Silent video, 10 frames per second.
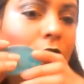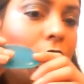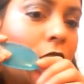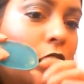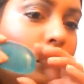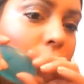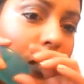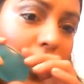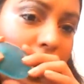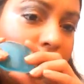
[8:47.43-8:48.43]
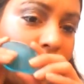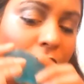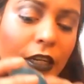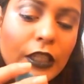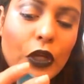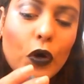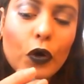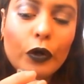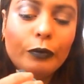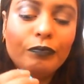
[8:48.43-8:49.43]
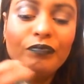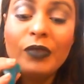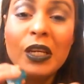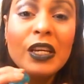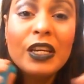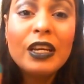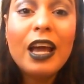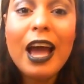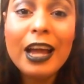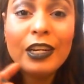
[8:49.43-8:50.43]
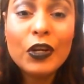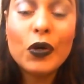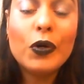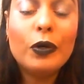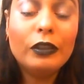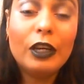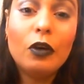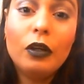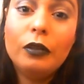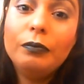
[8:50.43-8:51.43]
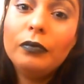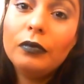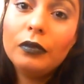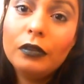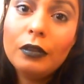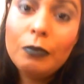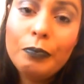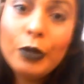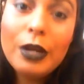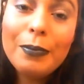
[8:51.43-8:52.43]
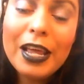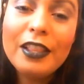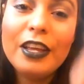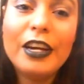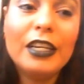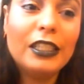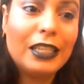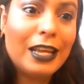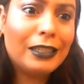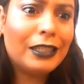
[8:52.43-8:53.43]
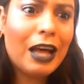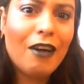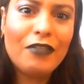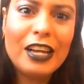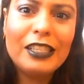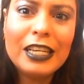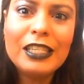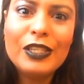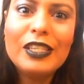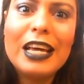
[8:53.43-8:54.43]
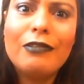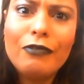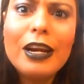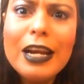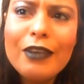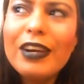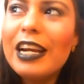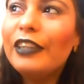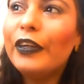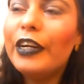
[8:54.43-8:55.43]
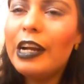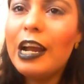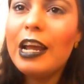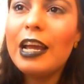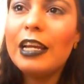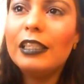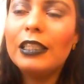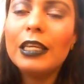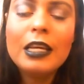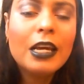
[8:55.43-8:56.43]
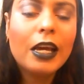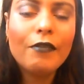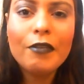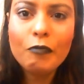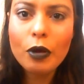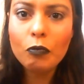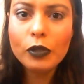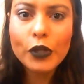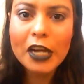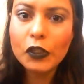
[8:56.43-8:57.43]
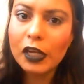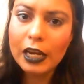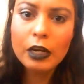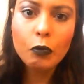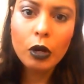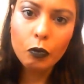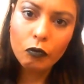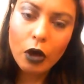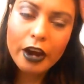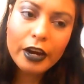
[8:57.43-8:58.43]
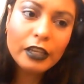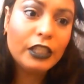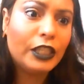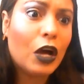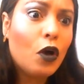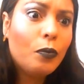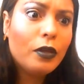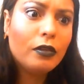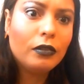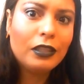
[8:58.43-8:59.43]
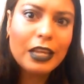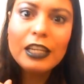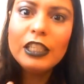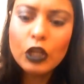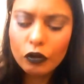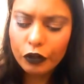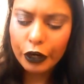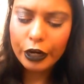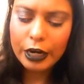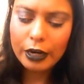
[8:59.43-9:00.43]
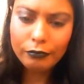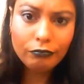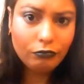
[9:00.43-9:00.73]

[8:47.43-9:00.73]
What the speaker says: it looks cleaner. So I know the beauty blenders and stuff, they tend to get really dirty, and even when we try to clean it with water and soap, they still dirty.